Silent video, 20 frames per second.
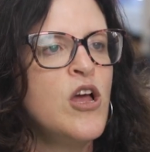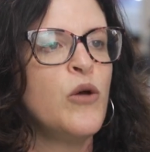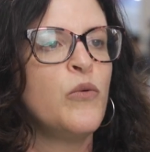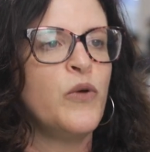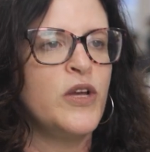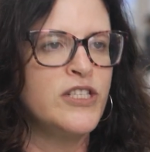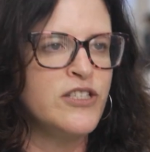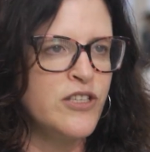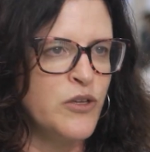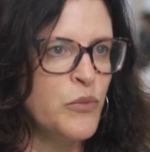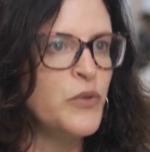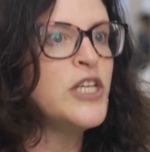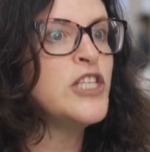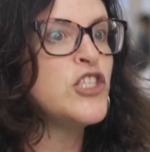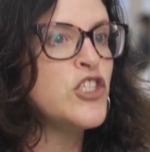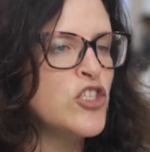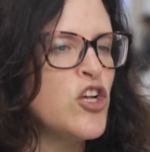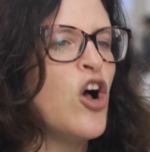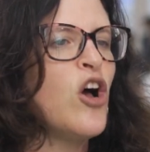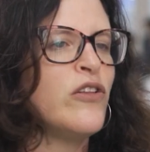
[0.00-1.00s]
We
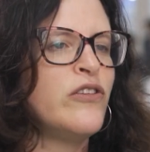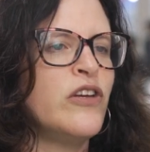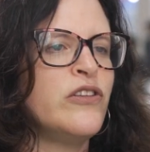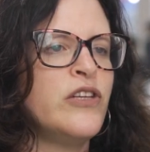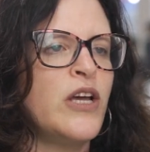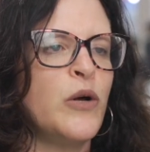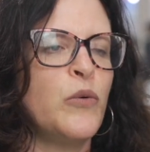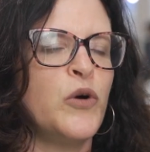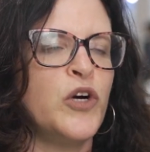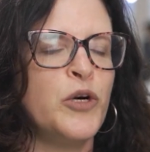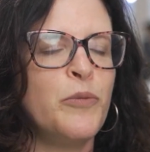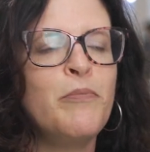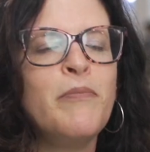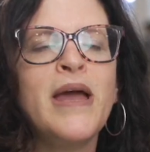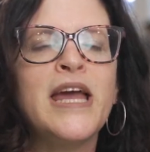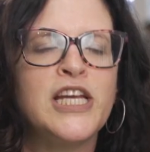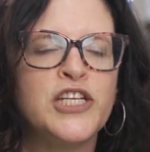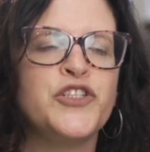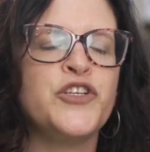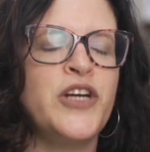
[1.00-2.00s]
saw that there were
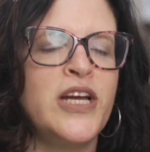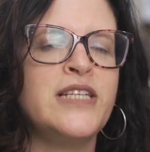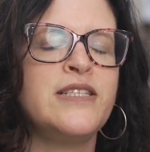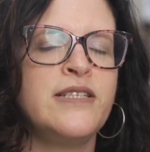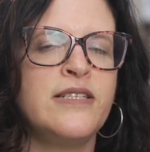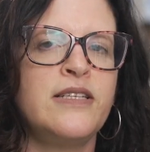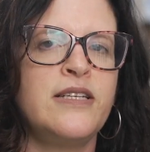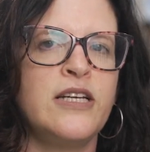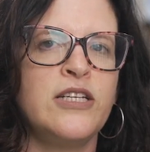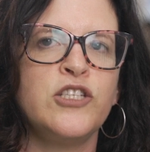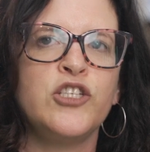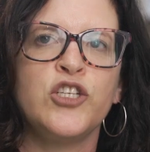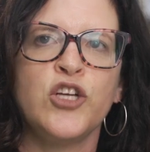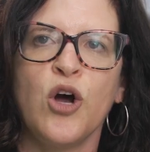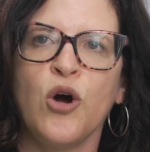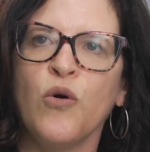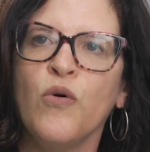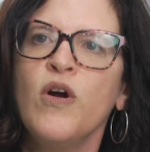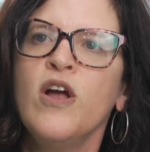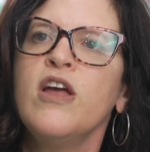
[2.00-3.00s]
major incidents.
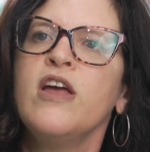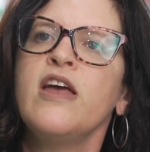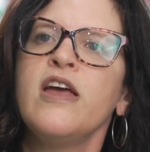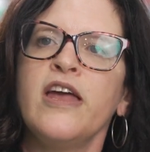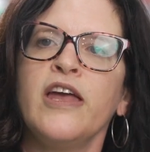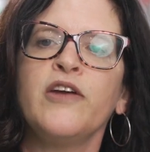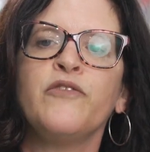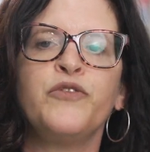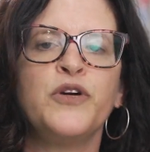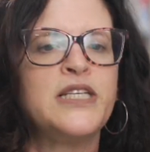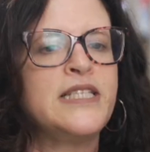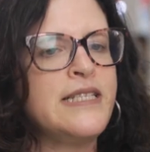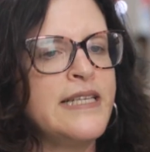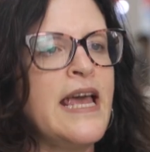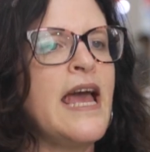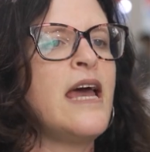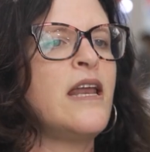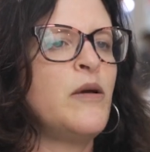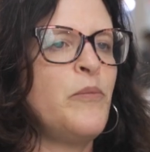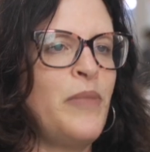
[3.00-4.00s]
So if we
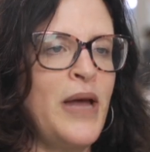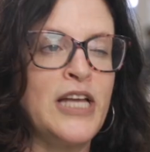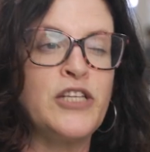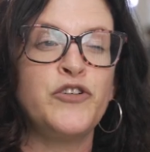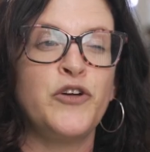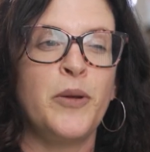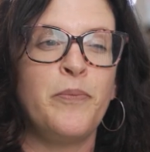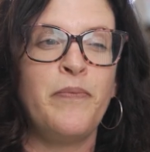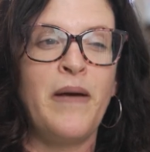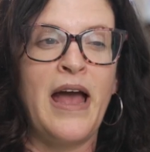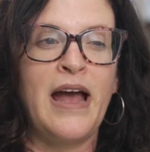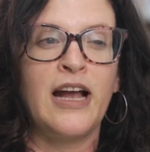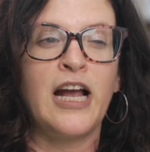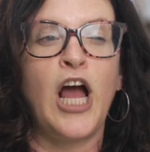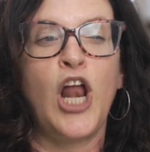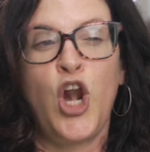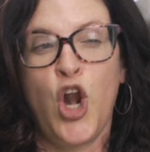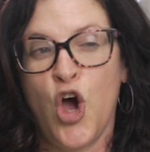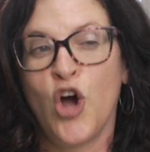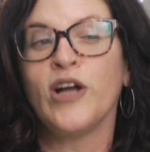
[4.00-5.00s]
scan a battery pack
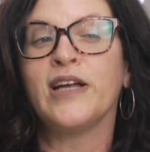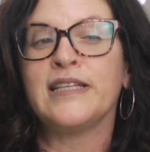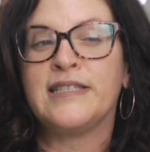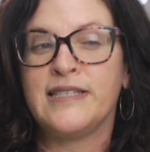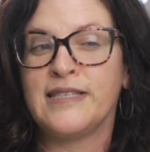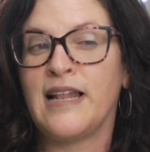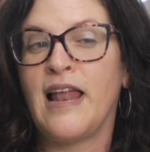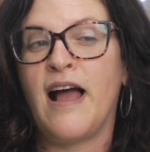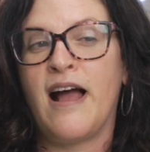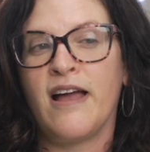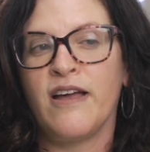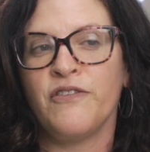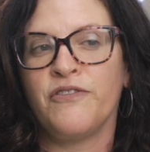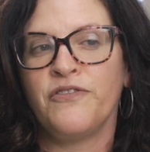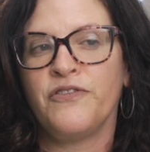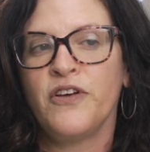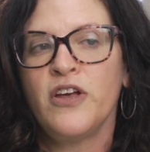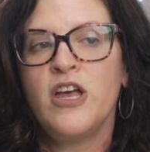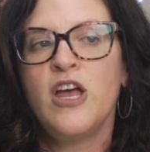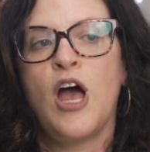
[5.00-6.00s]
along its life,
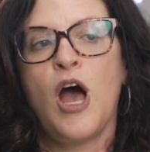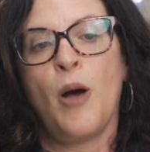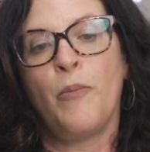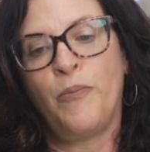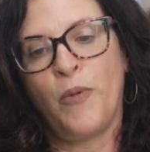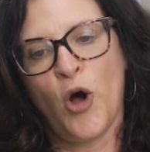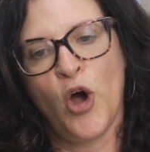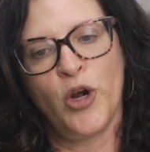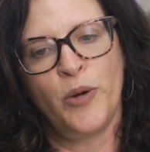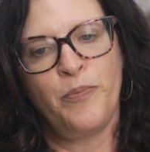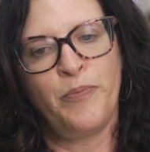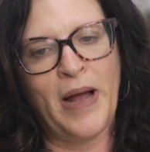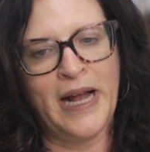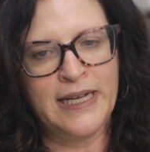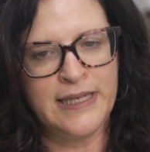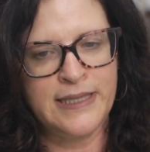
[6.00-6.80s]
upon pack